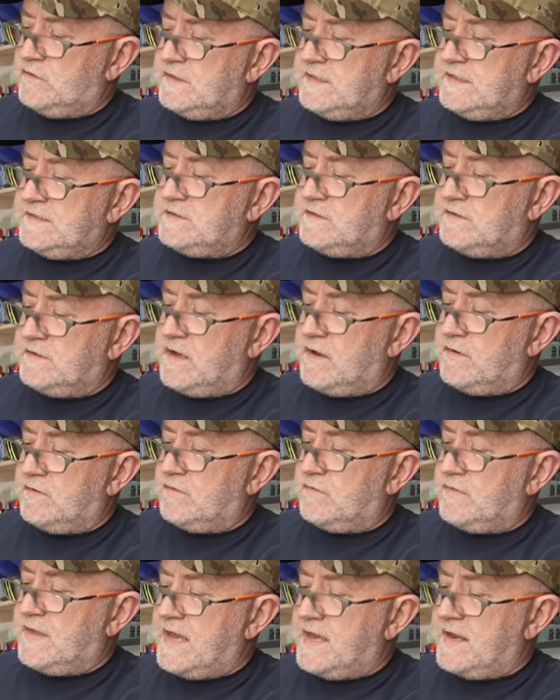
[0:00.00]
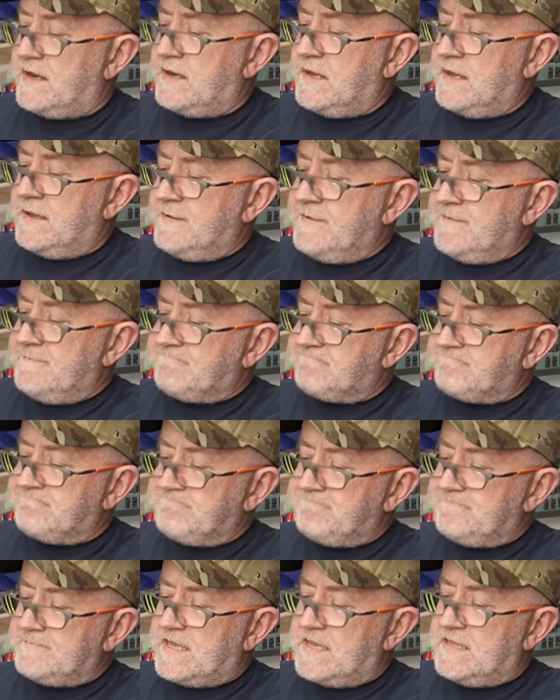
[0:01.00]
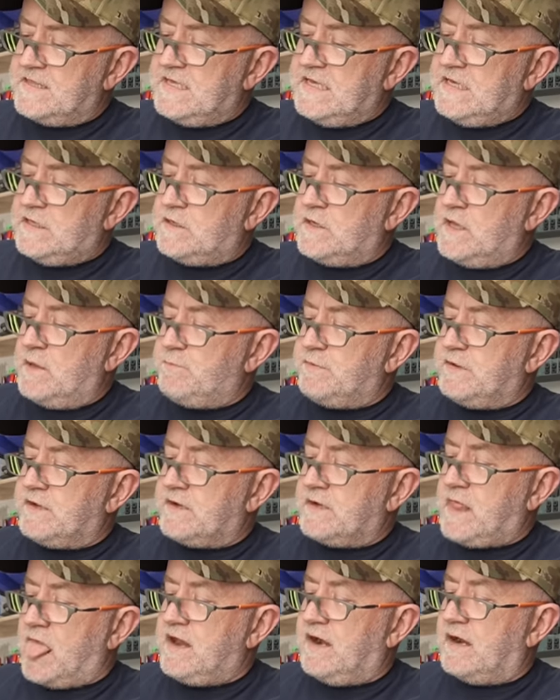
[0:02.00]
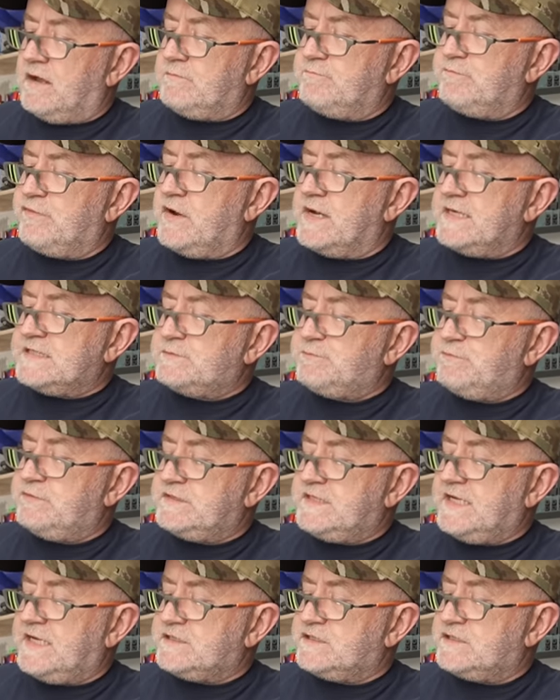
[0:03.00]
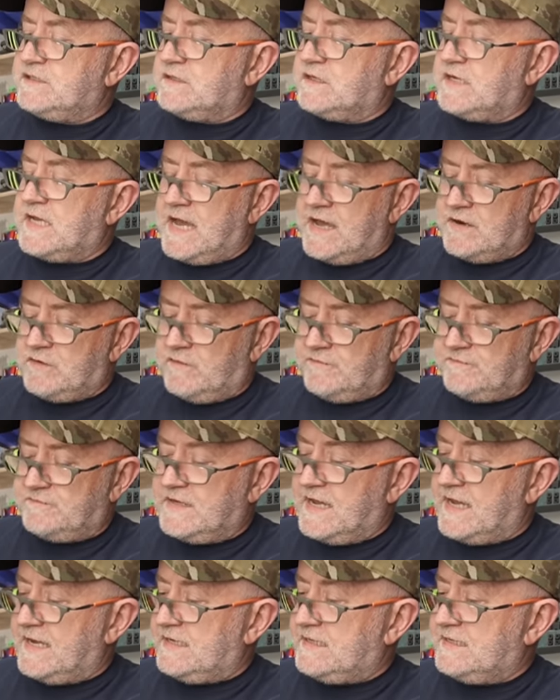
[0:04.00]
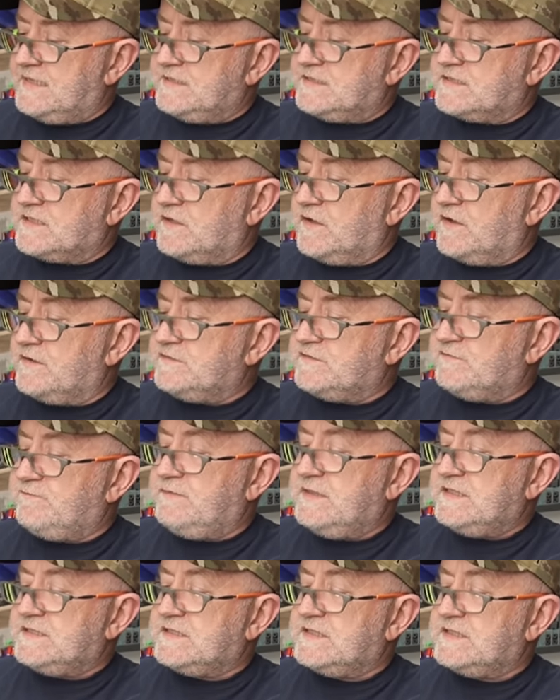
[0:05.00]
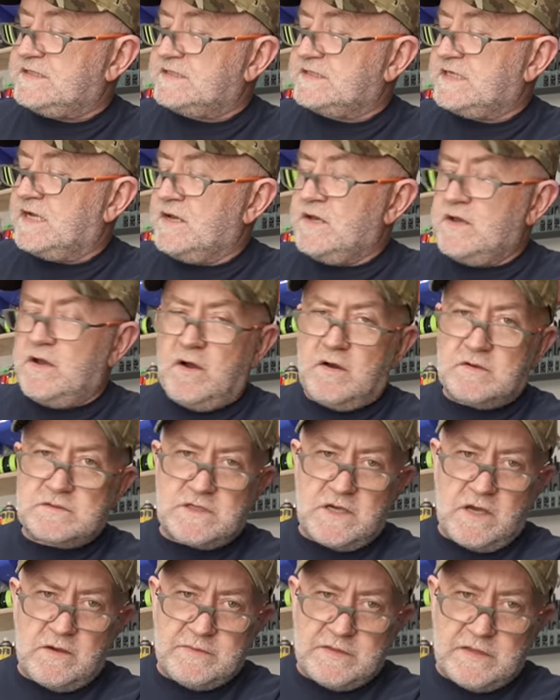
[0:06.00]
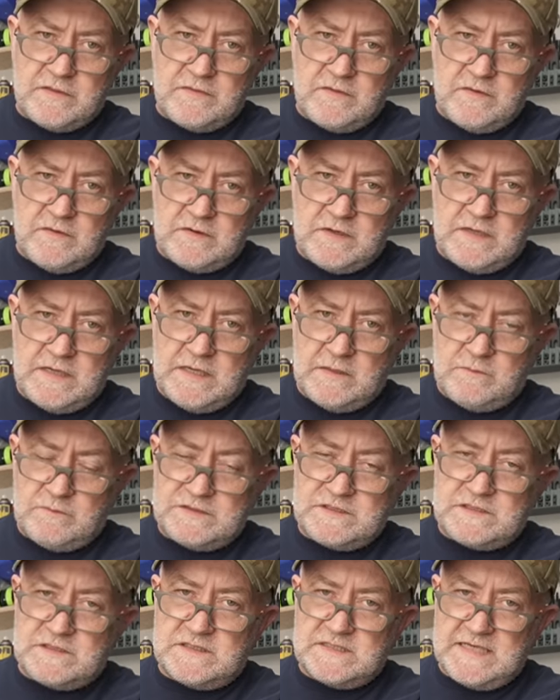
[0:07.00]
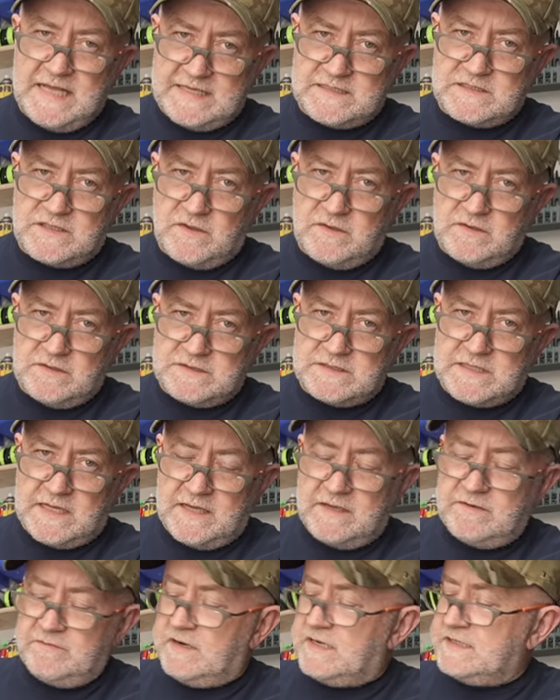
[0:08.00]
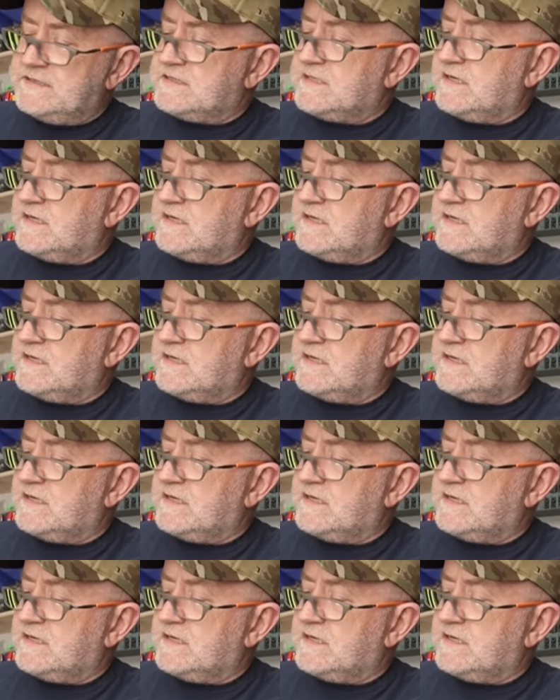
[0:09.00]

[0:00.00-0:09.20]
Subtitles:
need to know that the price protection cutoff date is close of business October the 13th, which is next Thursday, right?